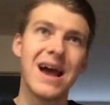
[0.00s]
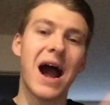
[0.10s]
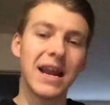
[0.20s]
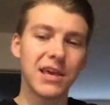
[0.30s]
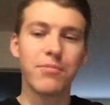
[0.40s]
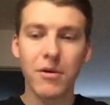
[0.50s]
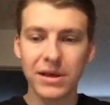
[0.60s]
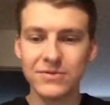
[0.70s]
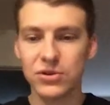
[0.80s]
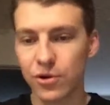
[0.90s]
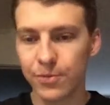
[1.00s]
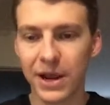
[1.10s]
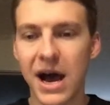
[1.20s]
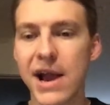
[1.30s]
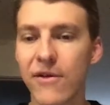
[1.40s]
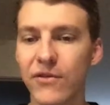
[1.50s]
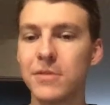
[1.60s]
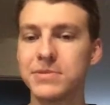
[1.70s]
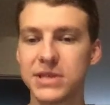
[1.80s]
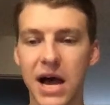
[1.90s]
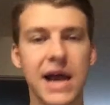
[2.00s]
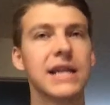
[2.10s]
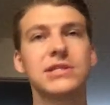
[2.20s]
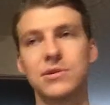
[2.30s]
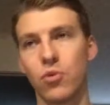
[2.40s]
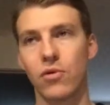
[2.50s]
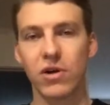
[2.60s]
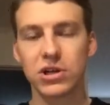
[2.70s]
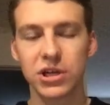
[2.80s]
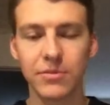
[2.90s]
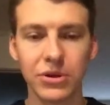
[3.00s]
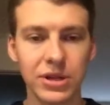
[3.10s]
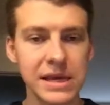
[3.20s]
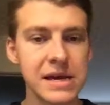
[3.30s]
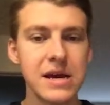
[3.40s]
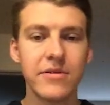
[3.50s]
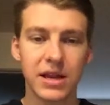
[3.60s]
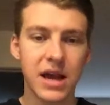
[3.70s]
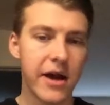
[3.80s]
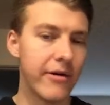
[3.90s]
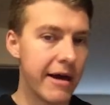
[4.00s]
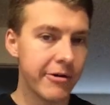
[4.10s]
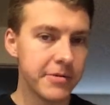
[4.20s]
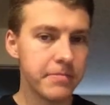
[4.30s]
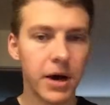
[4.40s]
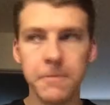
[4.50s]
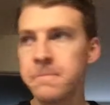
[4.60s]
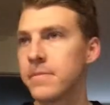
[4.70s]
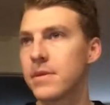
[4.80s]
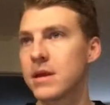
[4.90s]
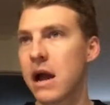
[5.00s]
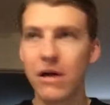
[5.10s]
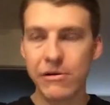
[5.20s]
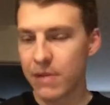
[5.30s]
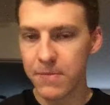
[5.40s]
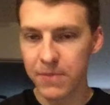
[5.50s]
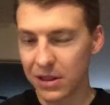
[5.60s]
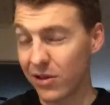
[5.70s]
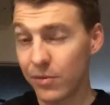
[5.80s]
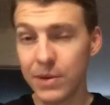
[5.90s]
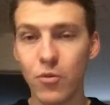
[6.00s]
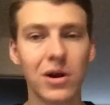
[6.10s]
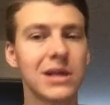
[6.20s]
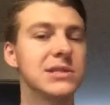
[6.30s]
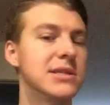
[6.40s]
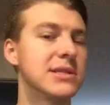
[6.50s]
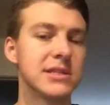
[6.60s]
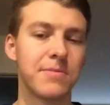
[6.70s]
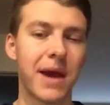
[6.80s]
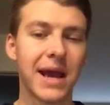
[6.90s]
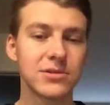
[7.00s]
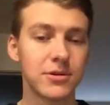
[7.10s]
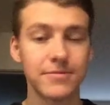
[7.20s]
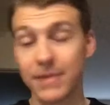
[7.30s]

Heineke probably gives you a little bit higher of an upside and some more rushing ability than Kyle Allen, but Kyle Allen might be a little bit more consistent as a passer.